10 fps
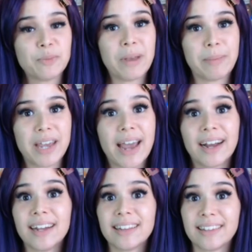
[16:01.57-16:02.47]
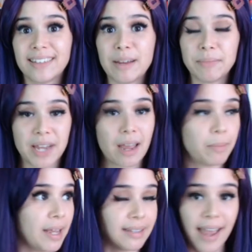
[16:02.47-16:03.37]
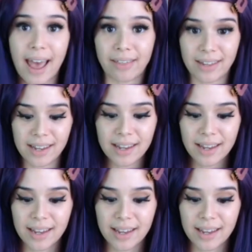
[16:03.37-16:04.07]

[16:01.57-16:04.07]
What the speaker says: baby I got at the same time as Happy.